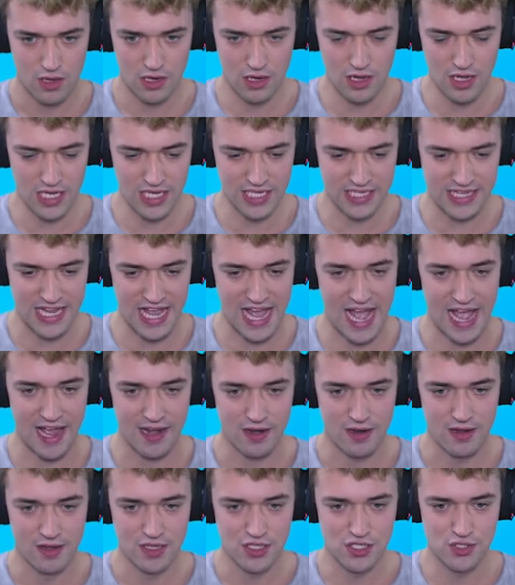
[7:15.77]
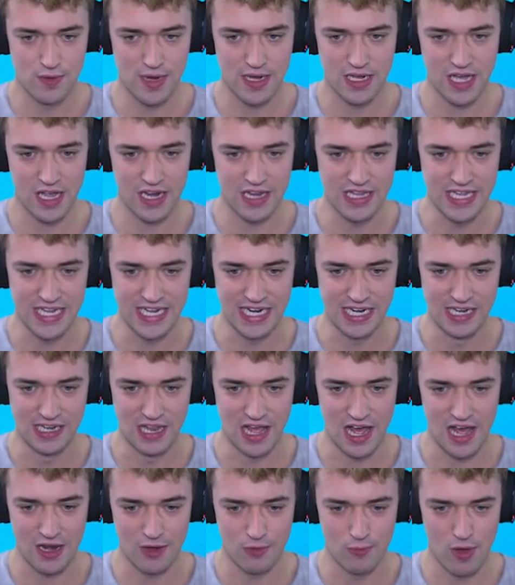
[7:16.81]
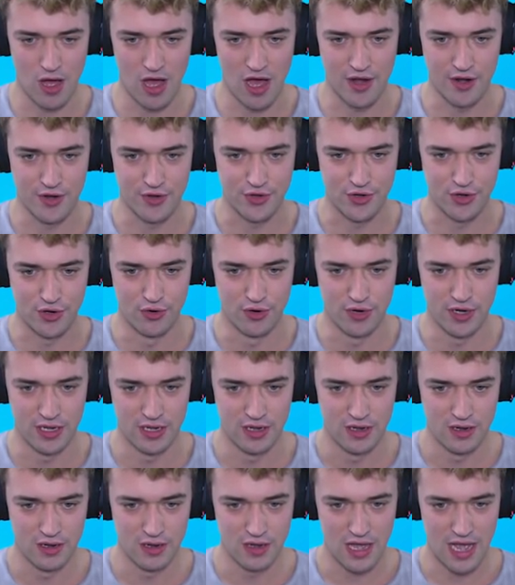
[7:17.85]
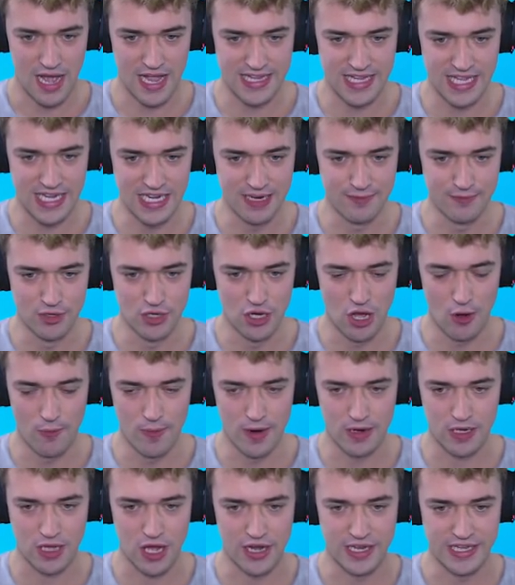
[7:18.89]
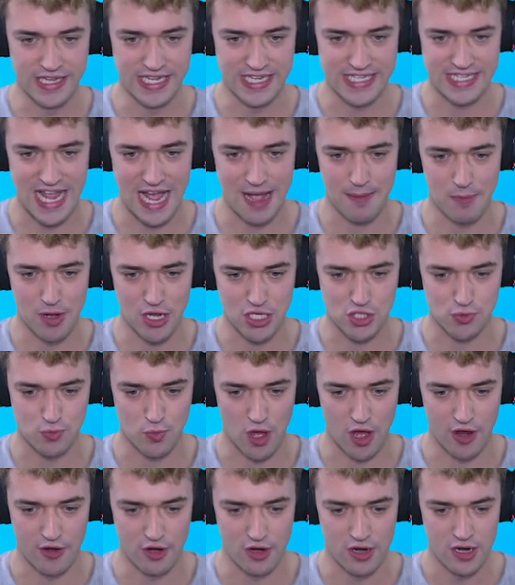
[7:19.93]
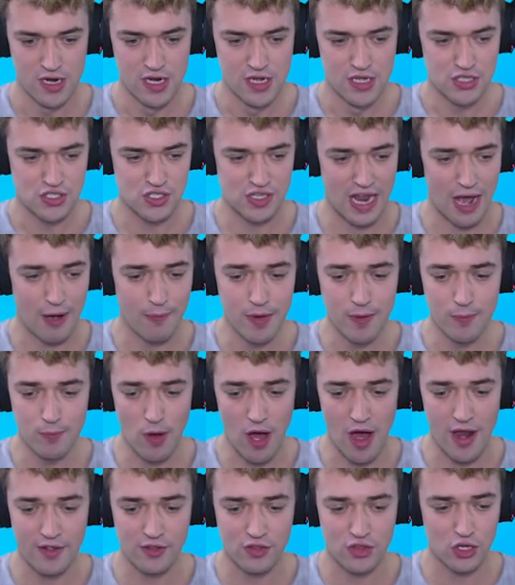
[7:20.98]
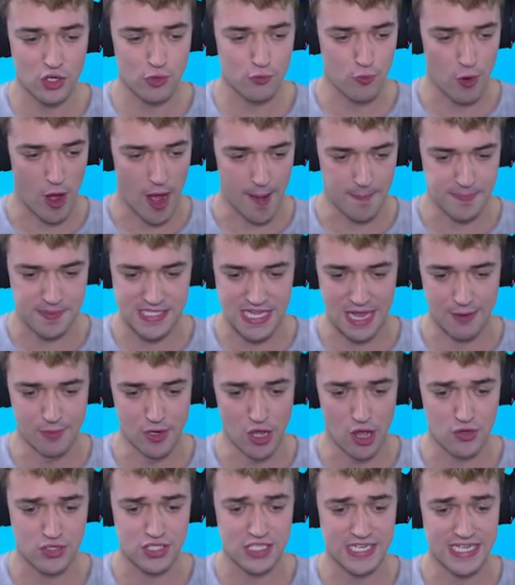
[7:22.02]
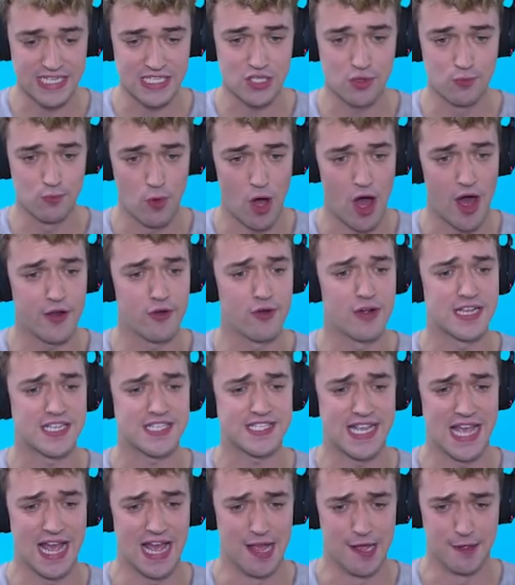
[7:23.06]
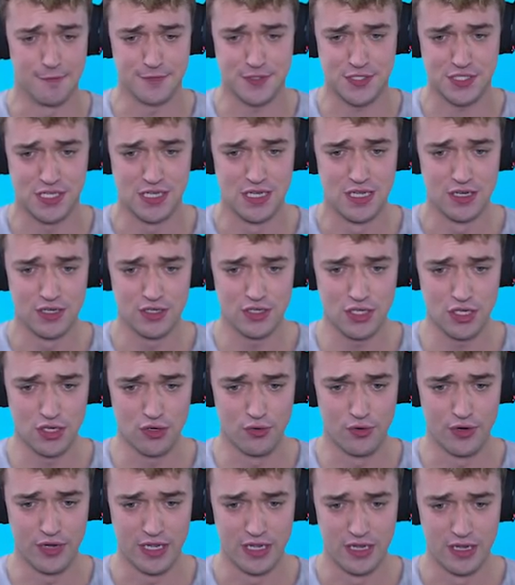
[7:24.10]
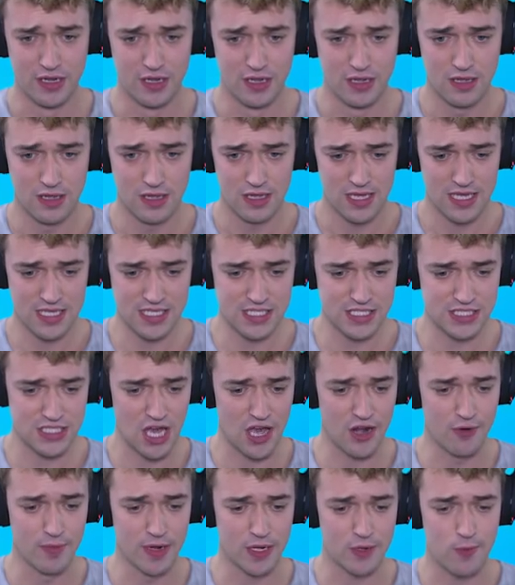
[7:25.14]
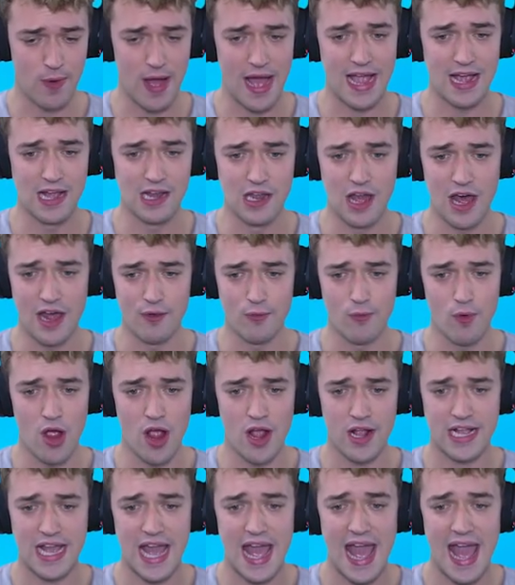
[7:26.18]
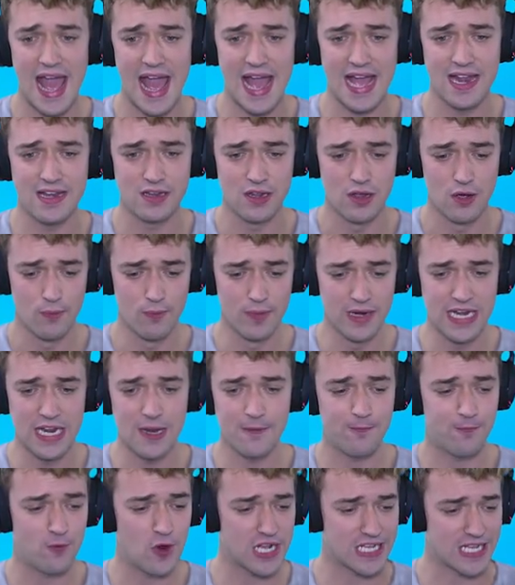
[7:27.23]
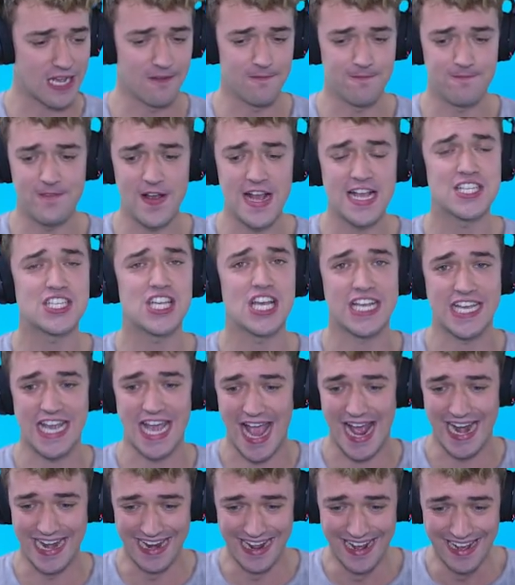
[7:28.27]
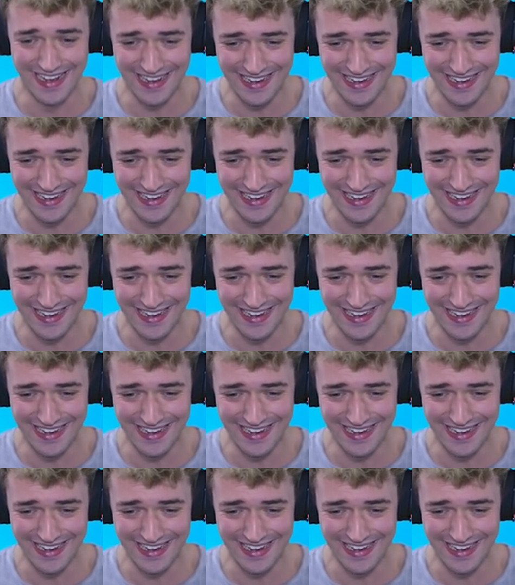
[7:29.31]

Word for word: look at that. So we're gonna need a lot of water, dude. I didn't even know we are gonna need that much water. So now we watered the crops, and we also need to water ourselves. Dude, this is gonna require a lot of work, and we need freaking fish again.